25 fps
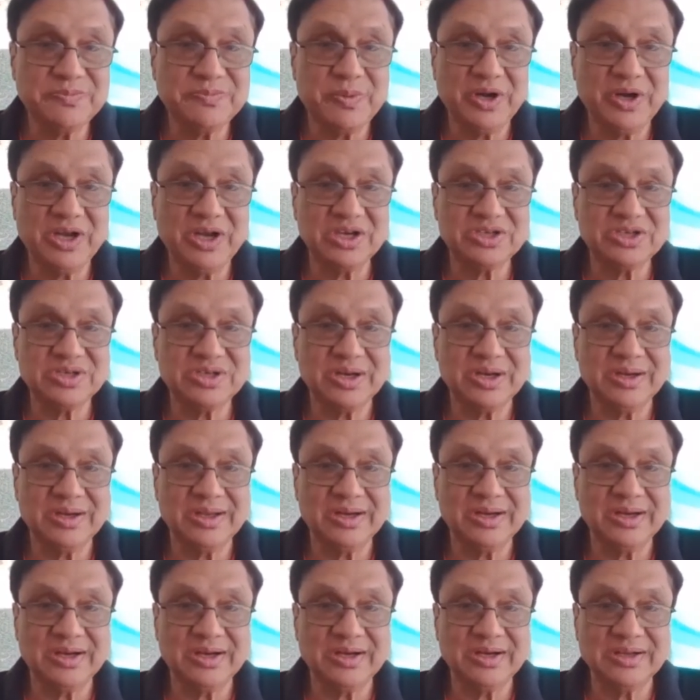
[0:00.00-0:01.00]
prediction
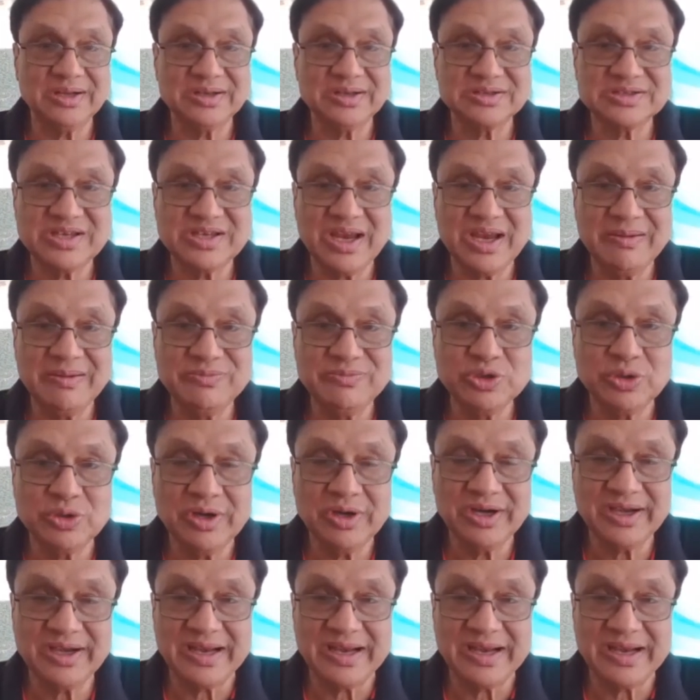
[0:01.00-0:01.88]
error in the same unit